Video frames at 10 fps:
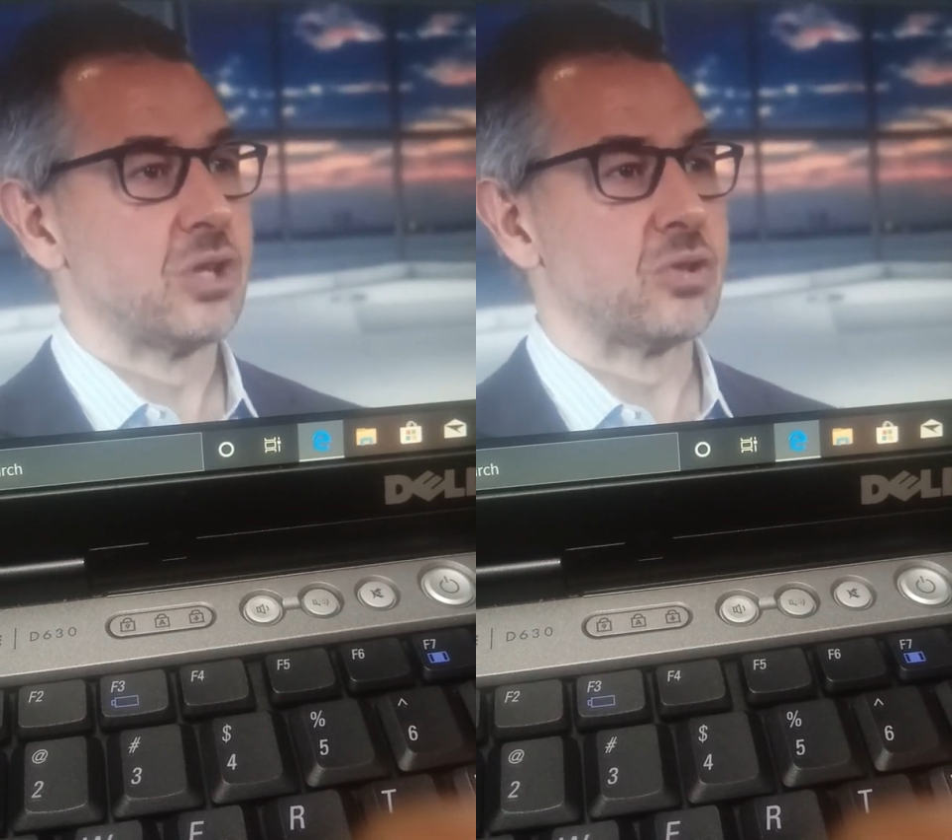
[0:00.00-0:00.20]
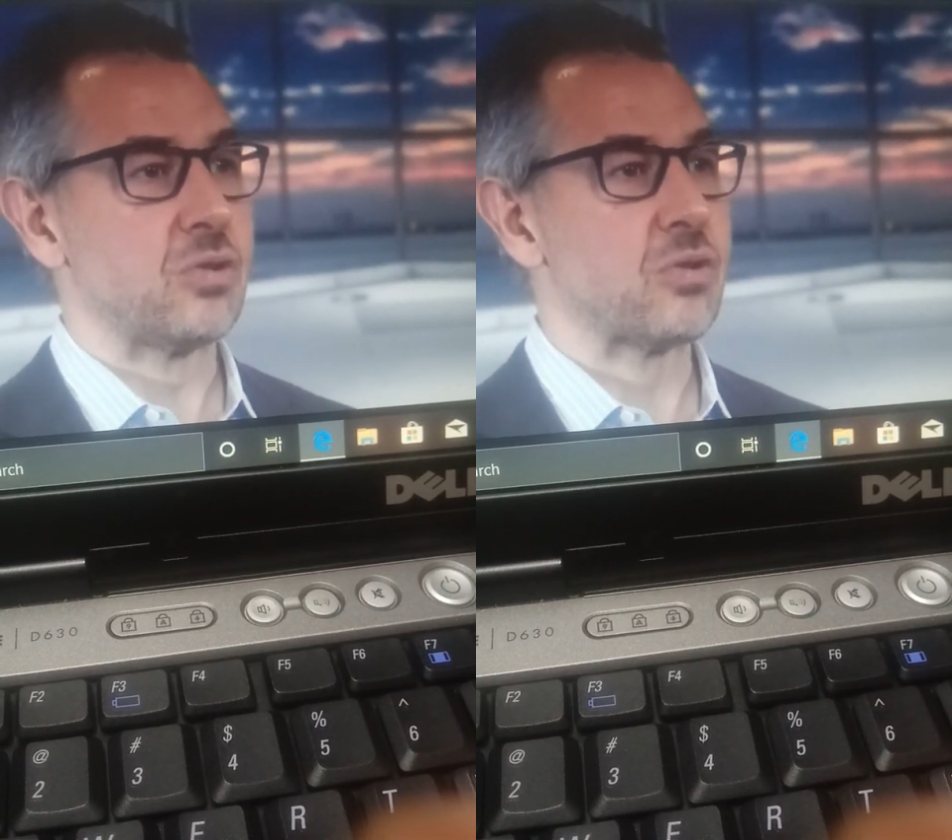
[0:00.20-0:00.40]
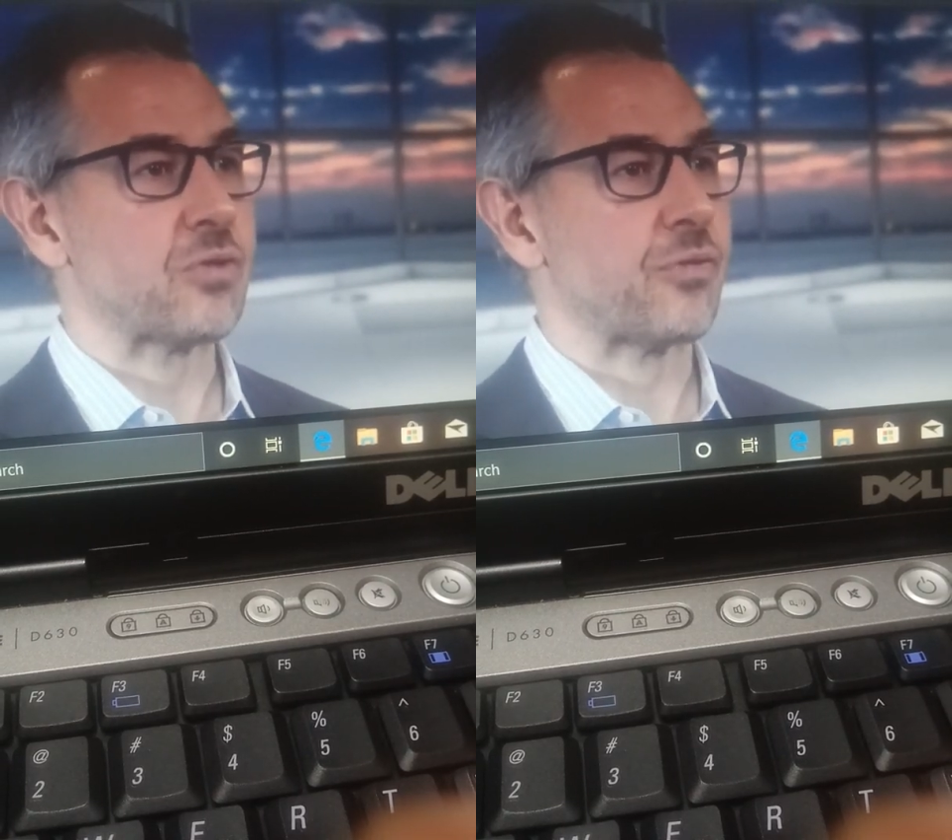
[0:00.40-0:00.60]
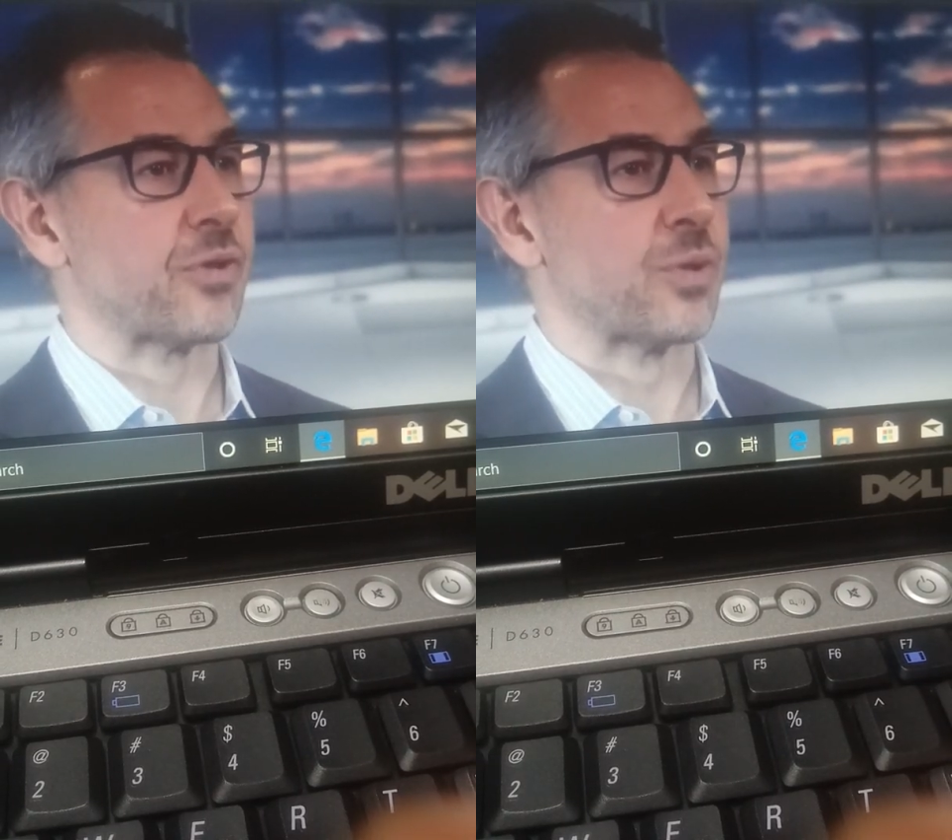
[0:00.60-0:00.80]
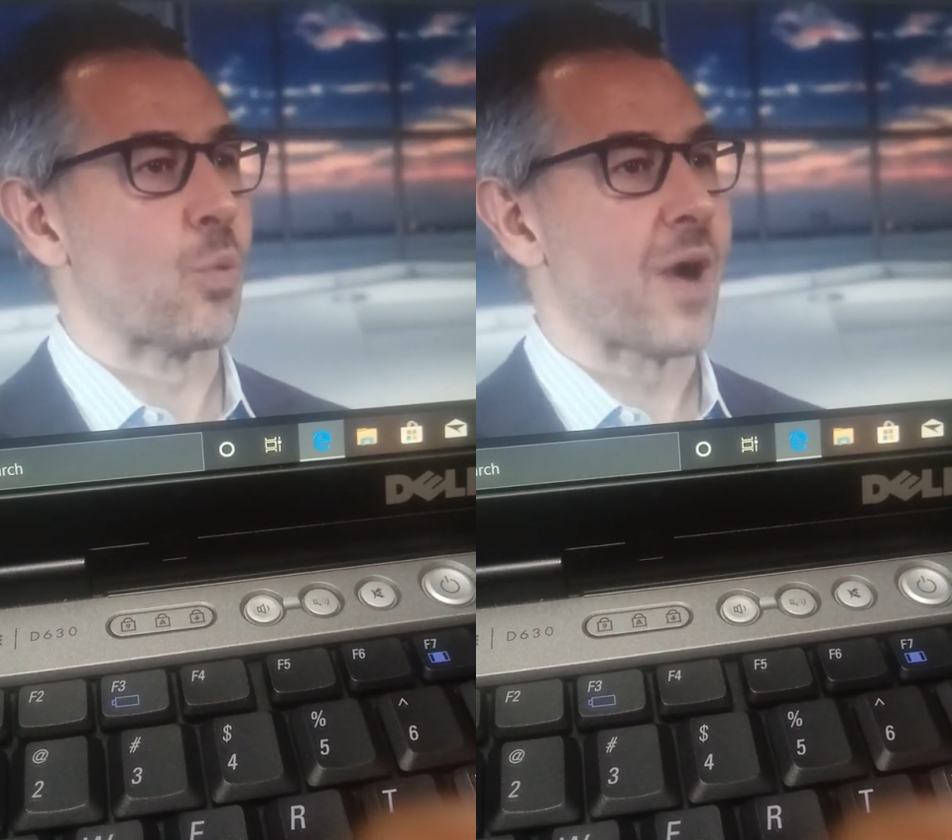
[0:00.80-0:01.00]
to look
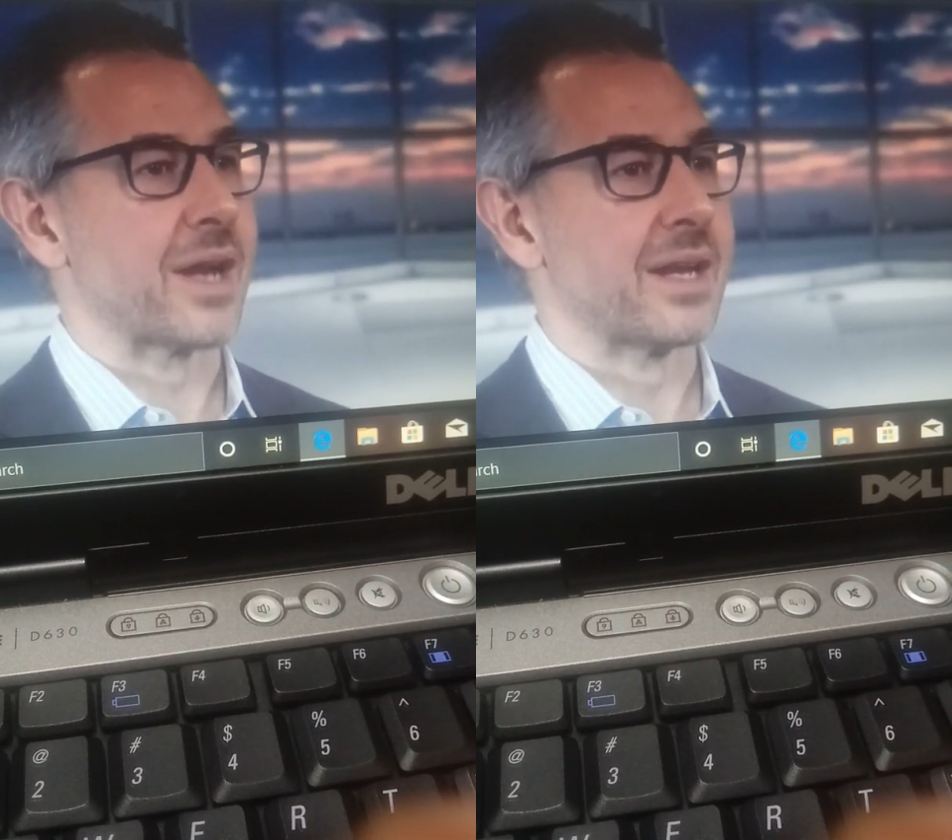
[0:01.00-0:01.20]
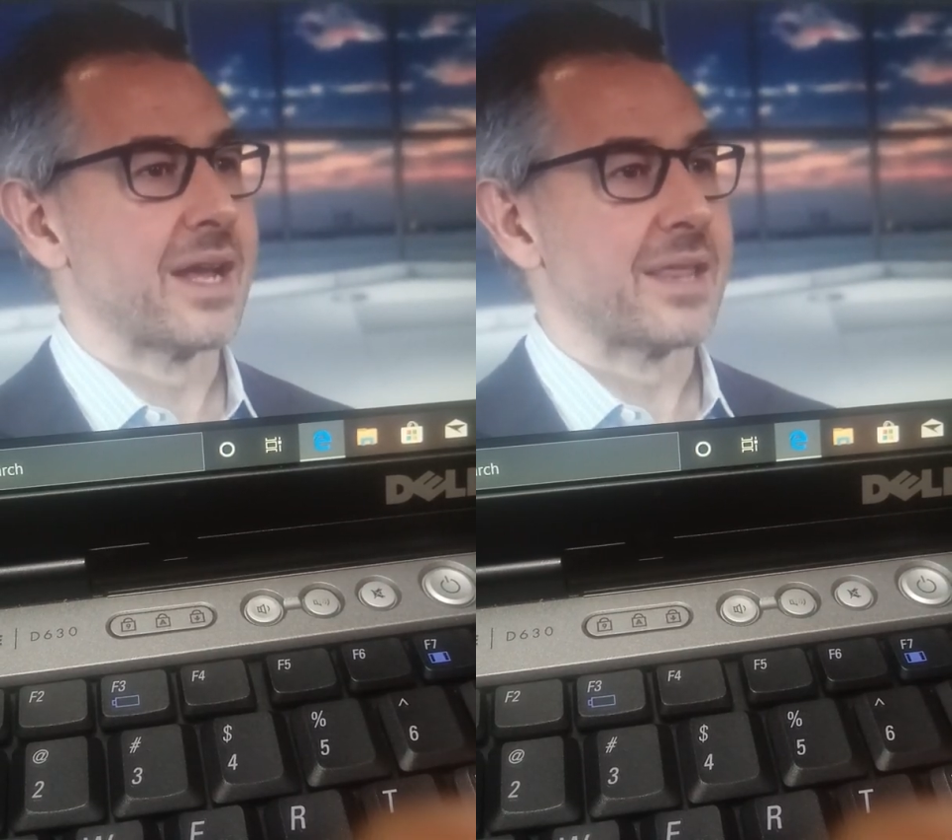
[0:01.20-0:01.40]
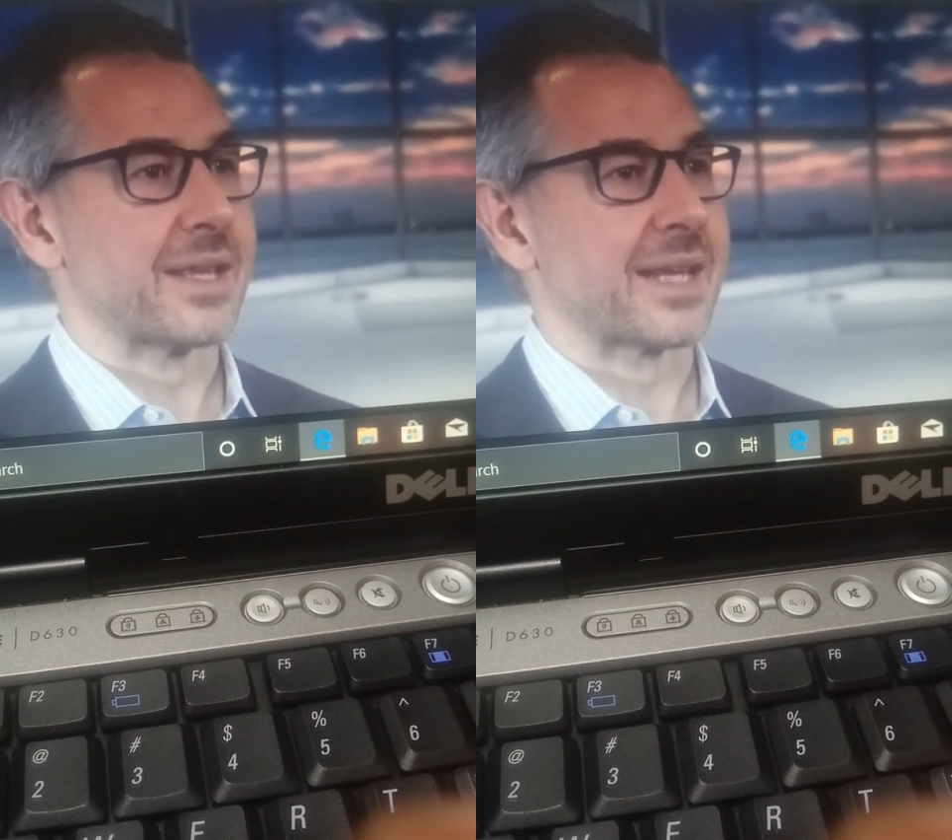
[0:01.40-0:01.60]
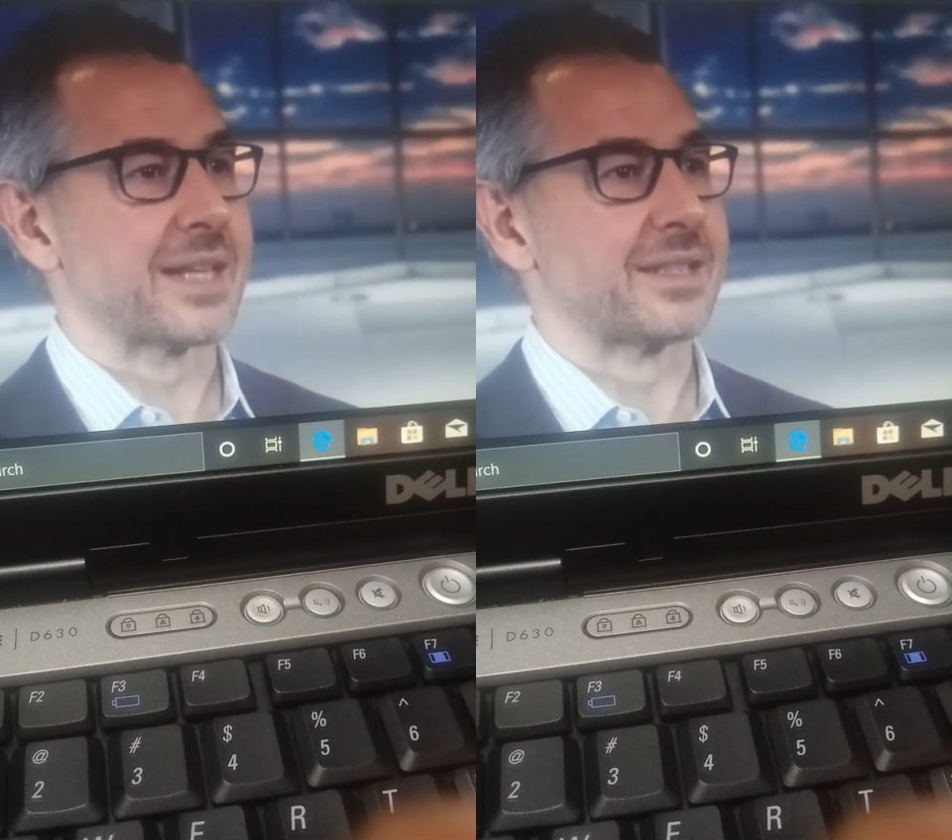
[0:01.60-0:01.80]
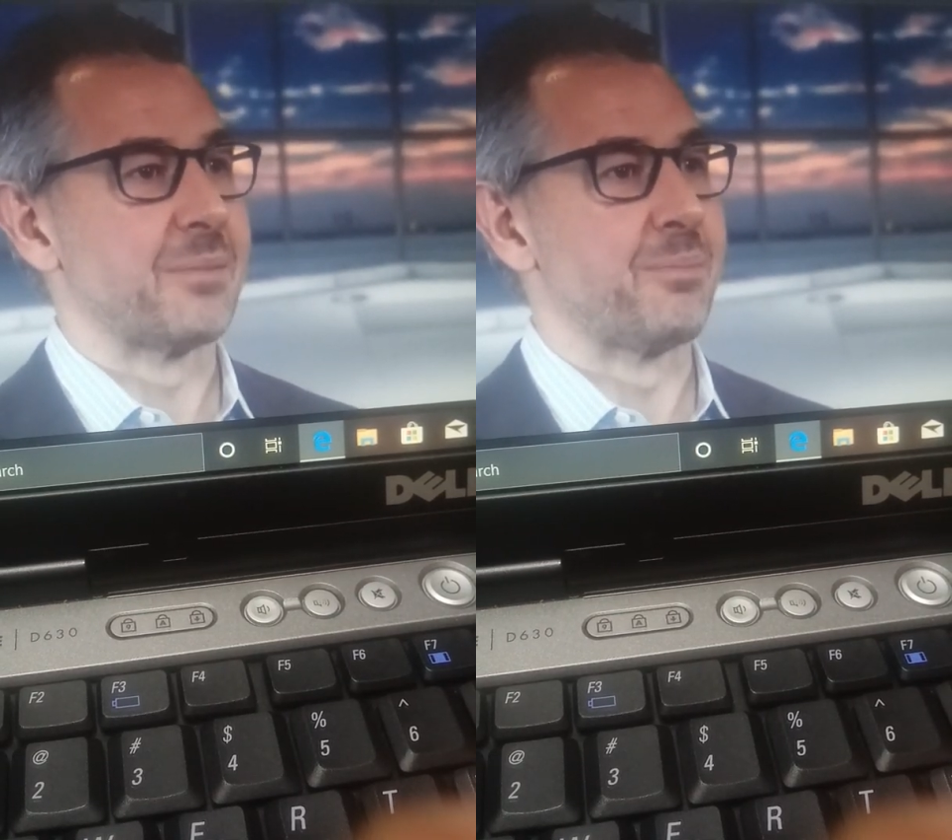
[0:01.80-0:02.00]
for the one that
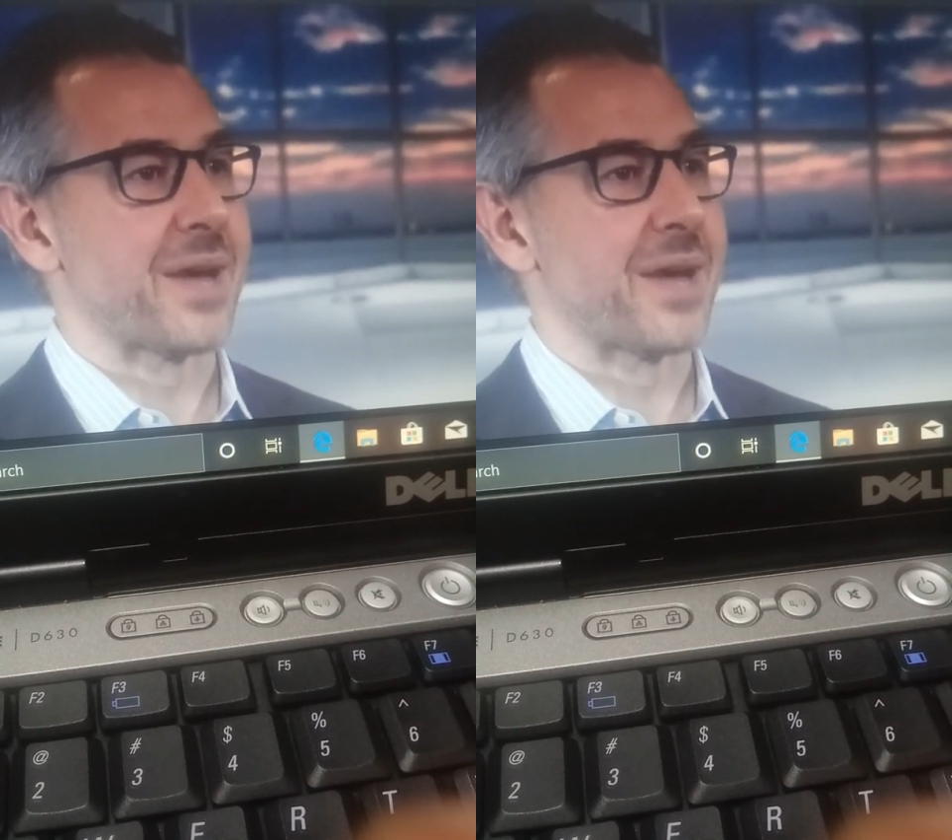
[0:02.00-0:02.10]
has the